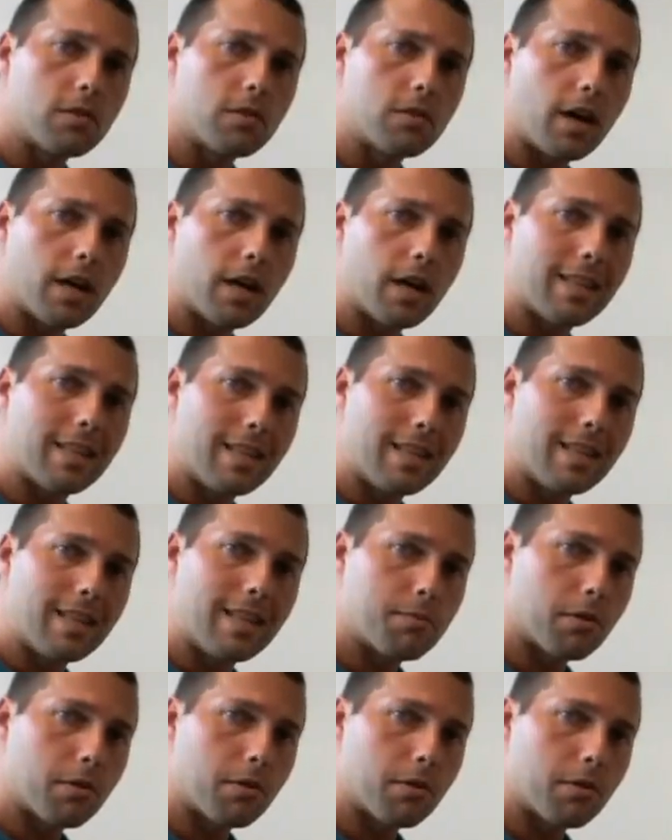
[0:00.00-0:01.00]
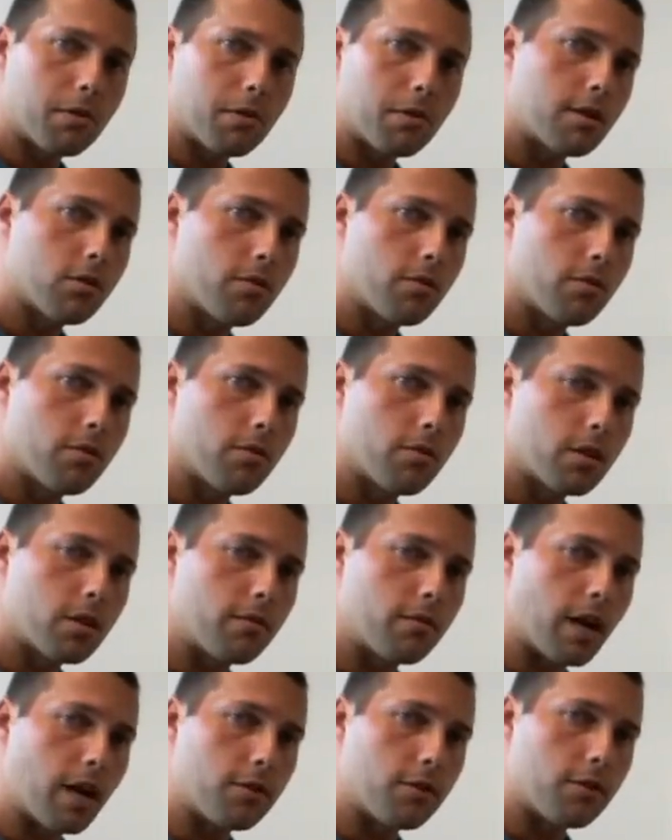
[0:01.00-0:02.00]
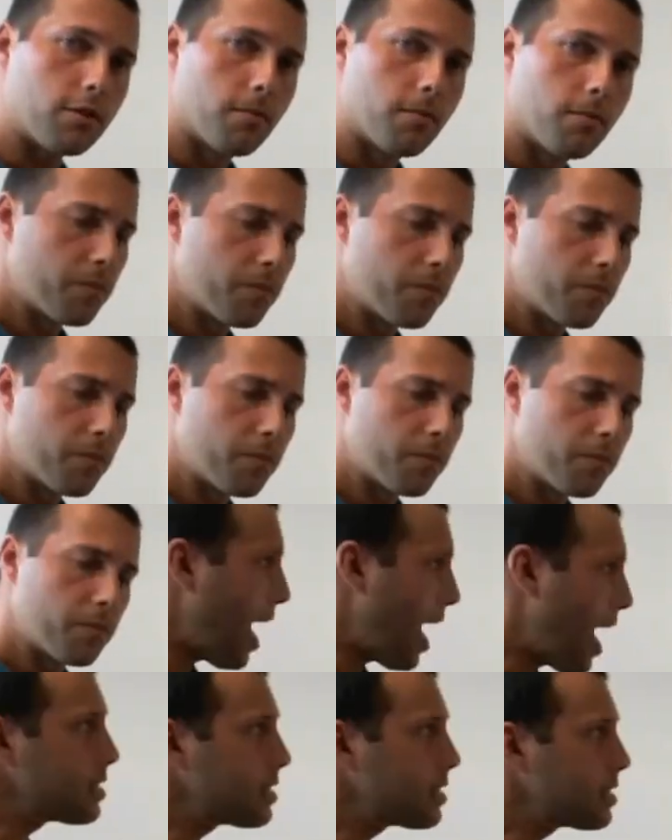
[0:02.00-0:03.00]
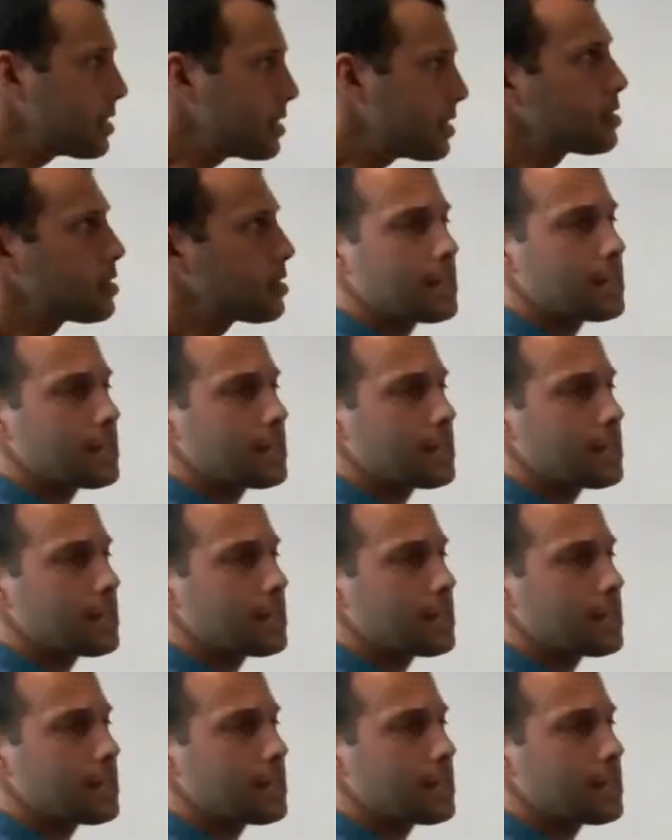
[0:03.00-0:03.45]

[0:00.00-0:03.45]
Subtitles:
to find this particular critical value. And since the